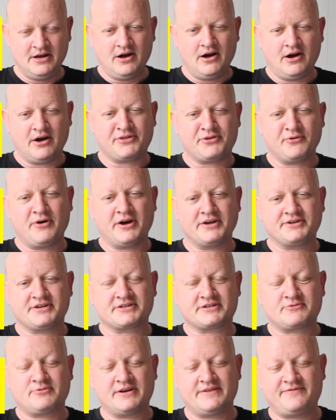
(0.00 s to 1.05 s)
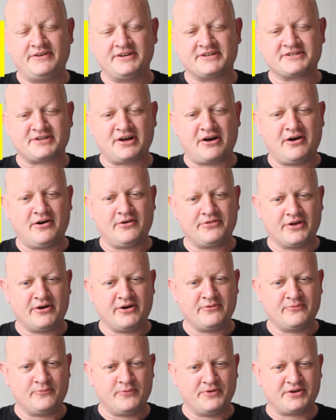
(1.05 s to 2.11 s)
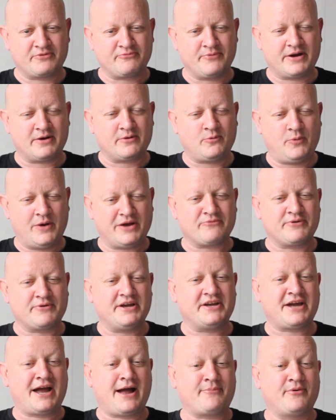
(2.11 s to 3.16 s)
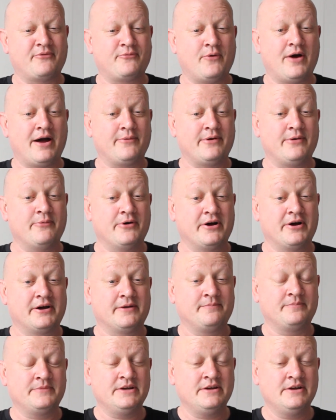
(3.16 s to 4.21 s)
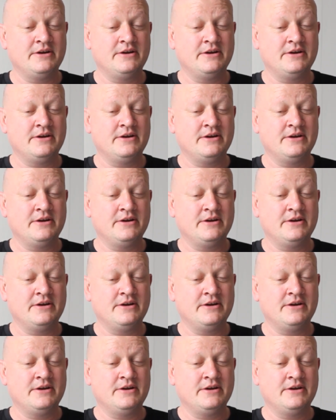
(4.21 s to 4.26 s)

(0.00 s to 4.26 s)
I thought I'd just quickly start though with a quick recap of where we were.